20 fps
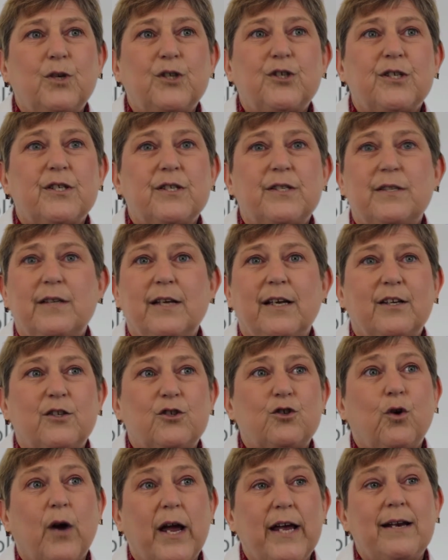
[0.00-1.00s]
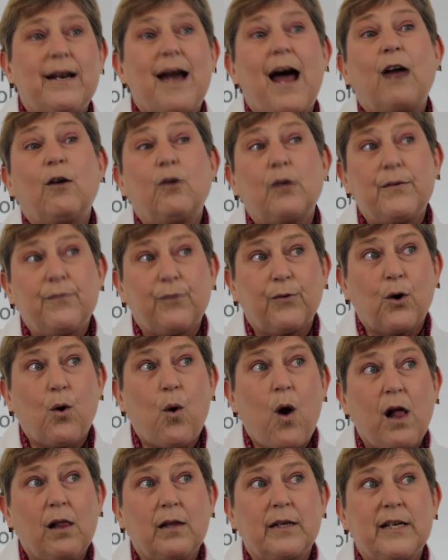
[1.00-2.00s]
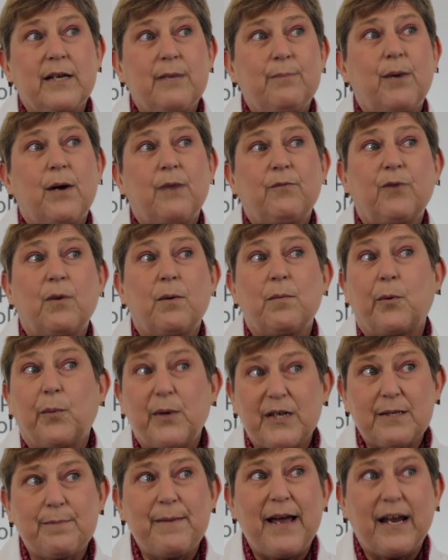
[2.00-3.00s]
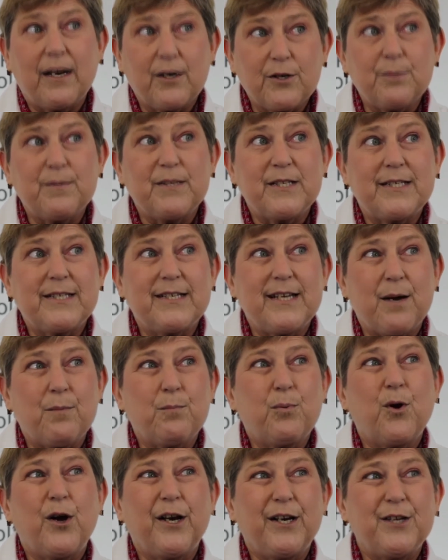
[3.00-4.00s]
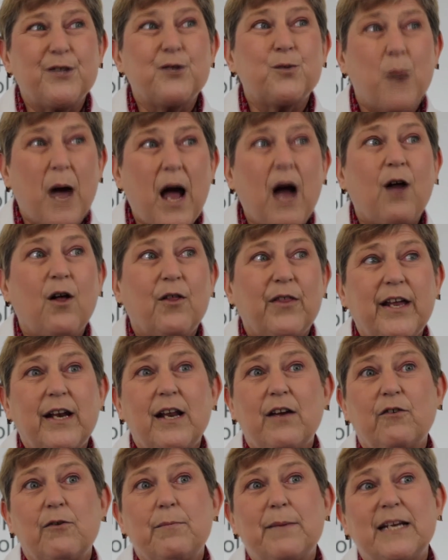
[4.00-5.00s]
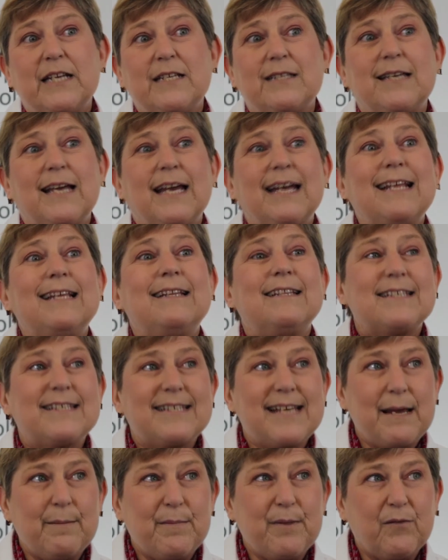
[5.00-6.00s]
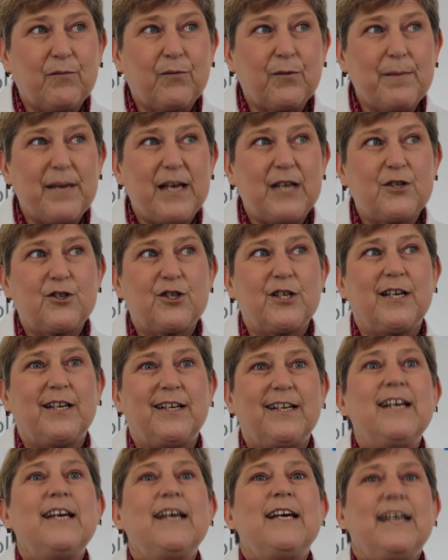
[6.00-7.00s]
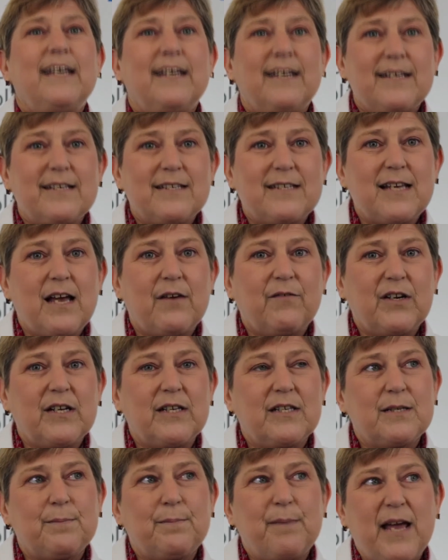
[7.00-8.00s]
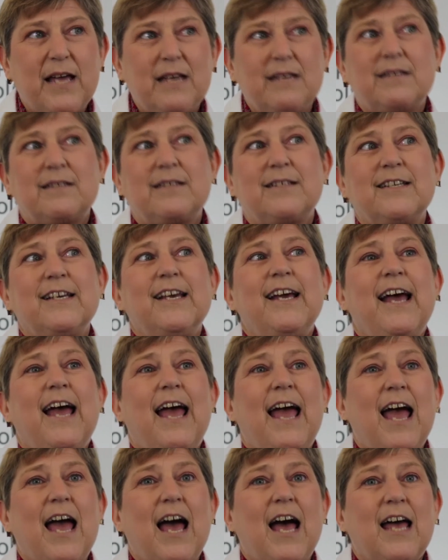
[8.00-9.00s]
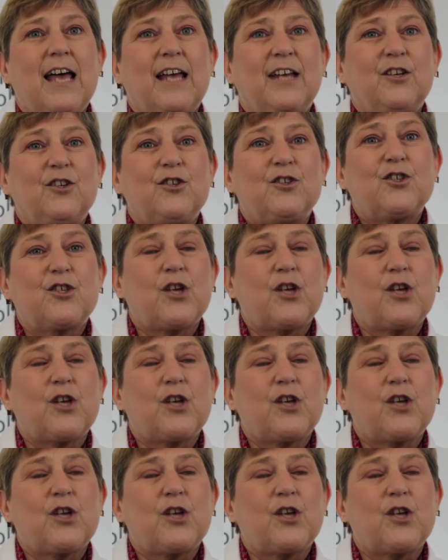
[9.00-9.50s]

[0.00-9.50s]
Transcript: which is, is great not only for quality but from a risk management standpoint as right. well, that everybody's getting the same information. It is evidence based, and